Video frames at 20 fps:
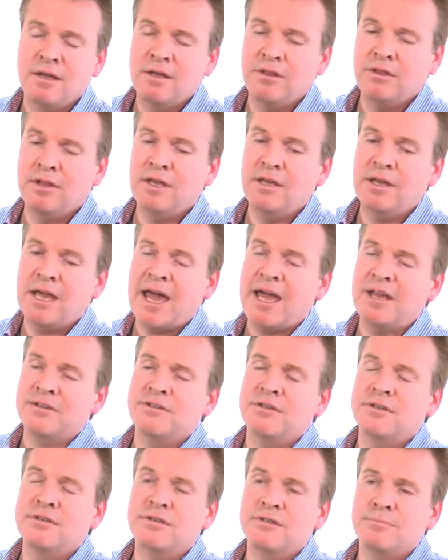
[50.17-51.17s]
the
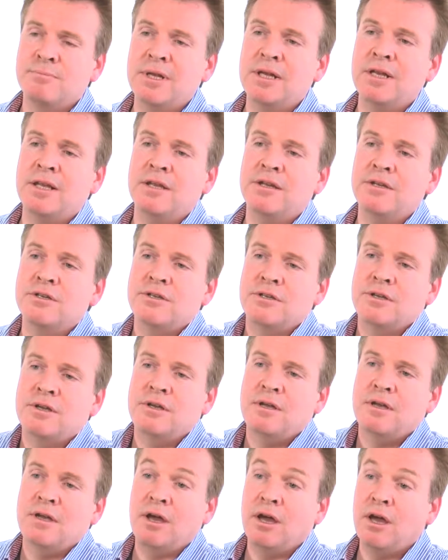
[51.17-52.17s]
acid spillage
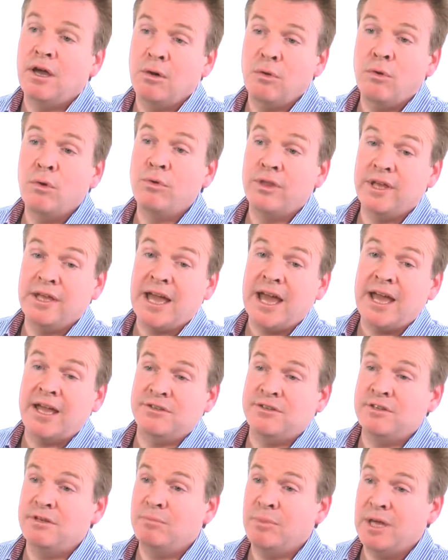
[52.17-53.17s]
or the
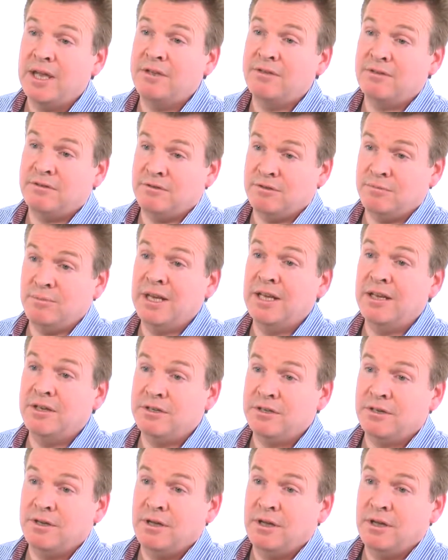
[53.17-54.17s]
acid-based spillage,